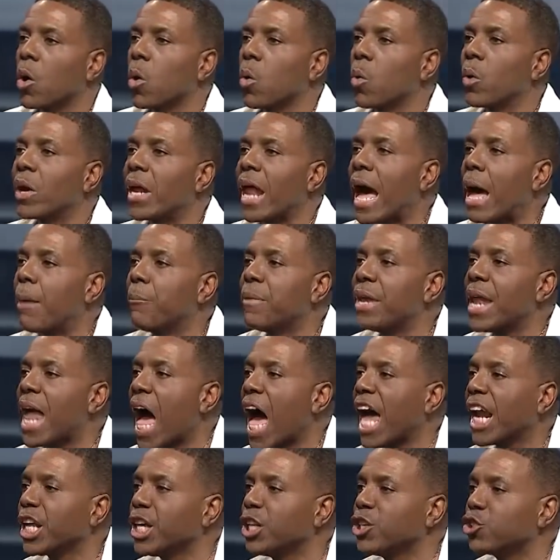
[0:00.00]
when I'm
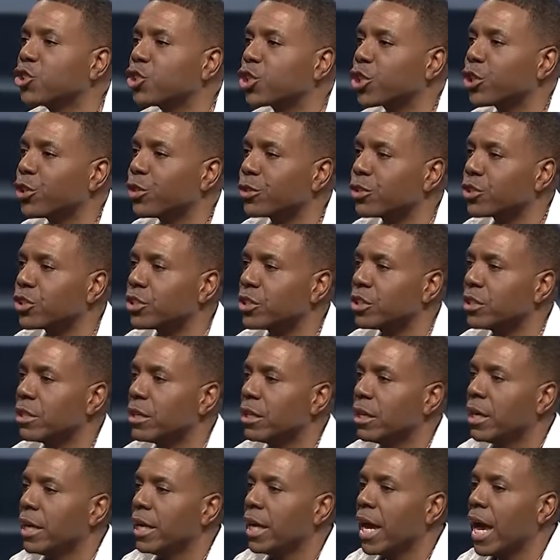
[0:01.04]
not in church,
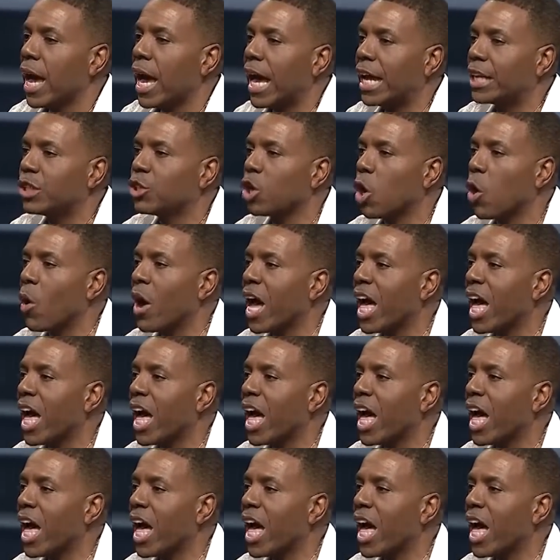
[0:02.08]
I don't